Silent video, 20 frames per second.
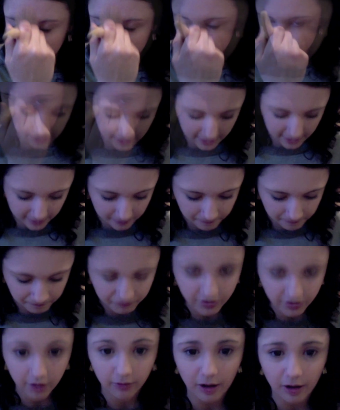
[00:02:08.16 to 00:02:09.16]
And then
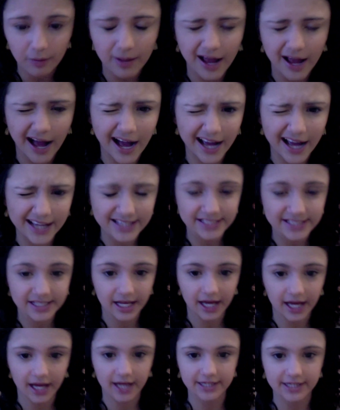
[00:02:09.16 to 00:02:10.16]
around my eyes,
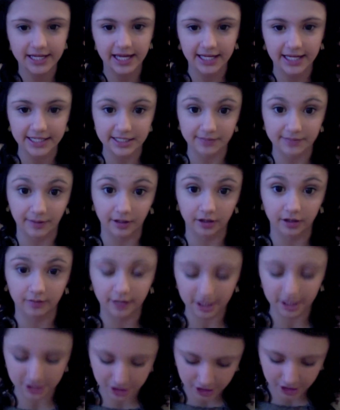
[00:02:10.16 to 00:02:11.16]
I take a smaller
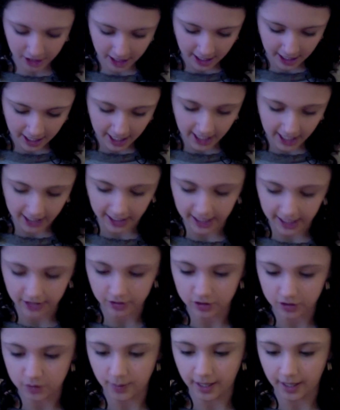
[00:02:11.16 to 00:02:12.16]
brush and I
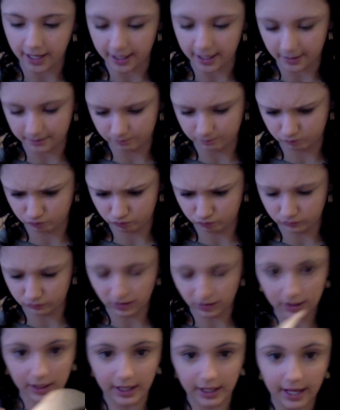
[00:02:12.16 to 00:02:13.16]
use my
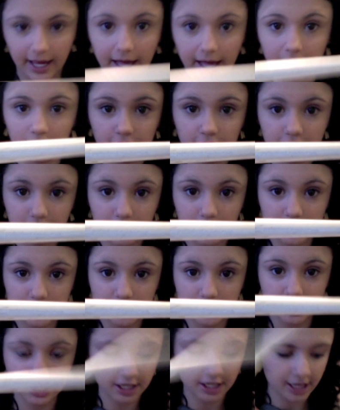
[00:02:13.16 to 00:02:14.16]
elf
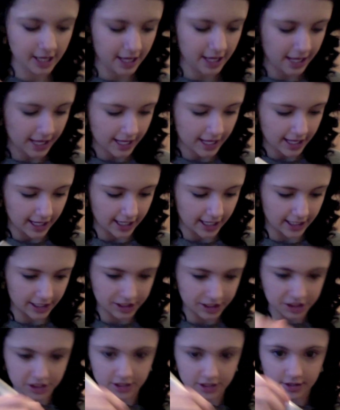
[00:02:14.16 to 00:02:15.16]
brush and I
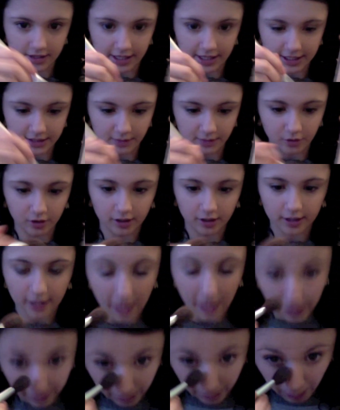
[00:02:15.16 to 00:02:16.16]
just take some more
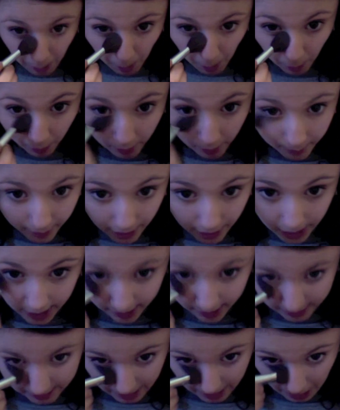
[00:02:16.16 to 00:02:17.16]
and go around my eyes.
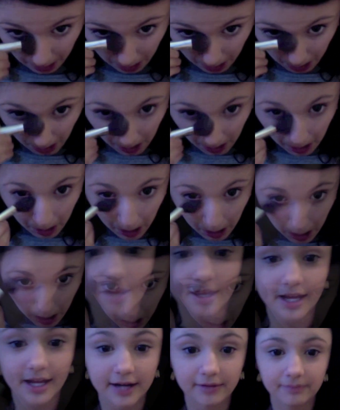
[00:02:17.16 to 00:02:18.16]

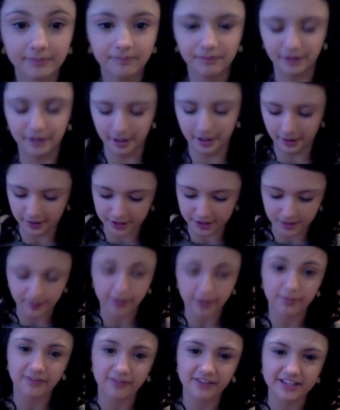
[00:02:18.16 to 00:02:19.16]
Then, to make
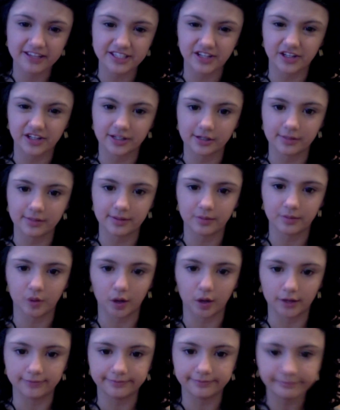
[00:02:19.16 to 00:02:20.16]
my face look a little bit
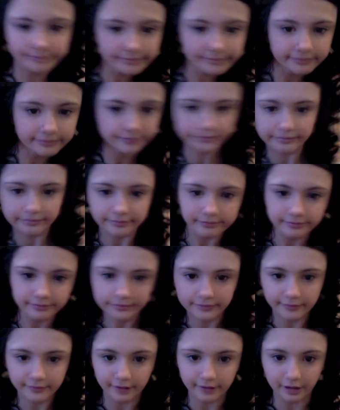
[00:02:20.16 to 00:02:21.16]
more
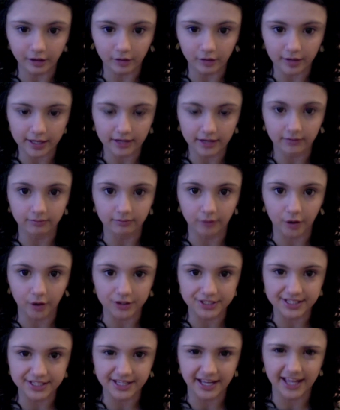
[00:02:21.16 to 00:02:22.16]
glowy,
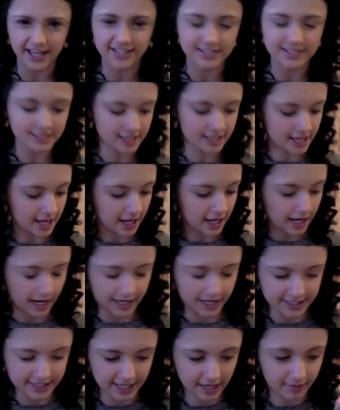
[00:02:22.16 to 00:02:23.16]
bronzy, I guess, I
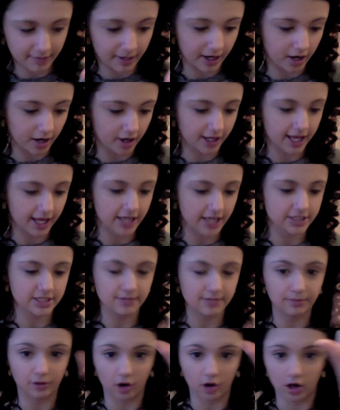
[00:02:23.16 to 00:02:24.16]
take my Hard Candy
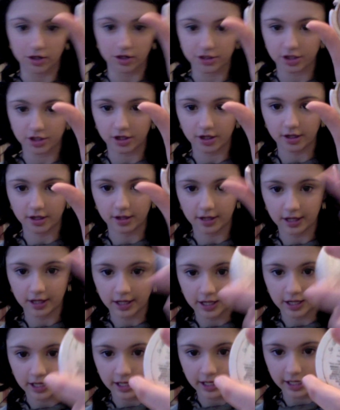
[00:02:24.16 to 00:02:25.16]
bronzer
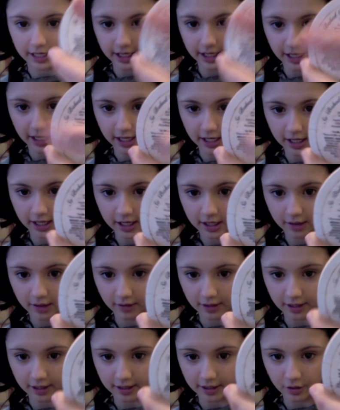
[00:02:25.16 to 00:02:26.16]
in
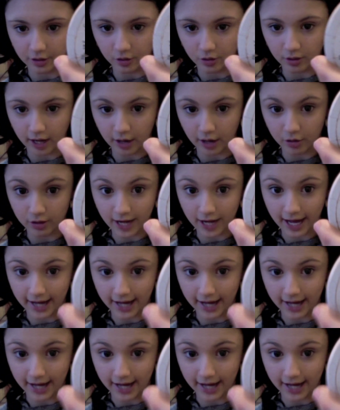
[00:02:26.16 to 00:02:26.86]
Hula Hula